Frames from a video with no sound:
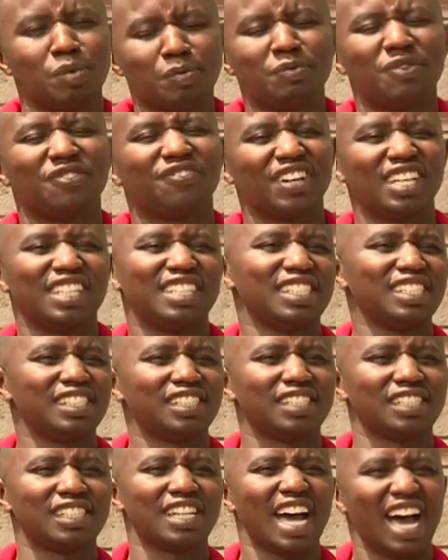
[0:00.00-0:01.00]
people find
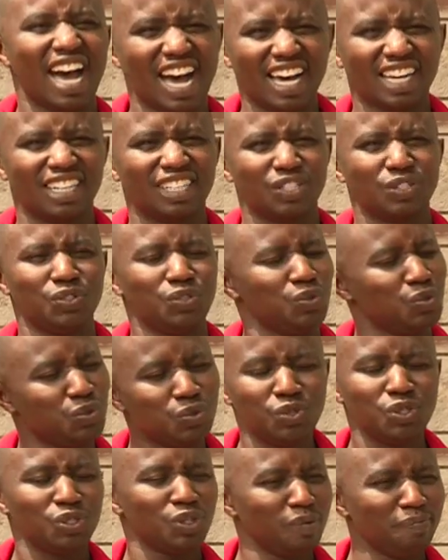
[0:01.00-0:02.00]
it hard. You
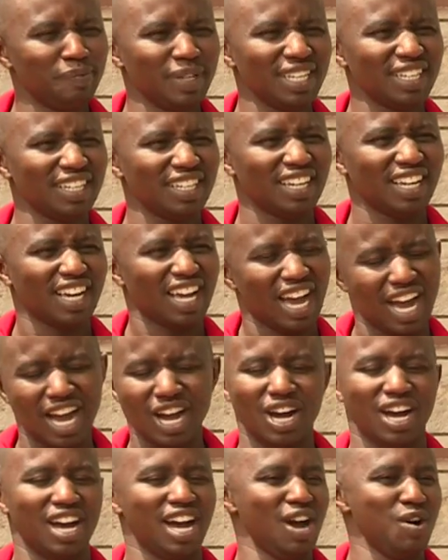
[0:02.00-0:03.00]
do shopping?
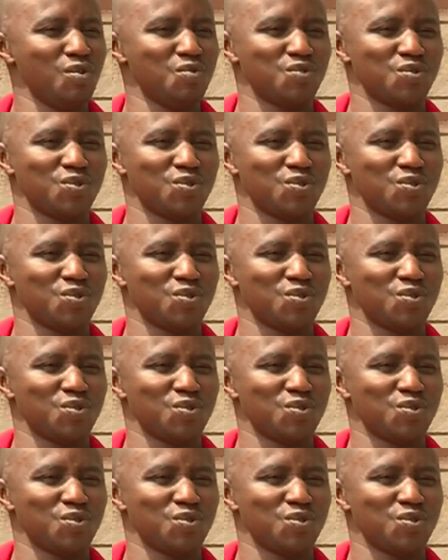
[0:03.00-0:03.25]
How?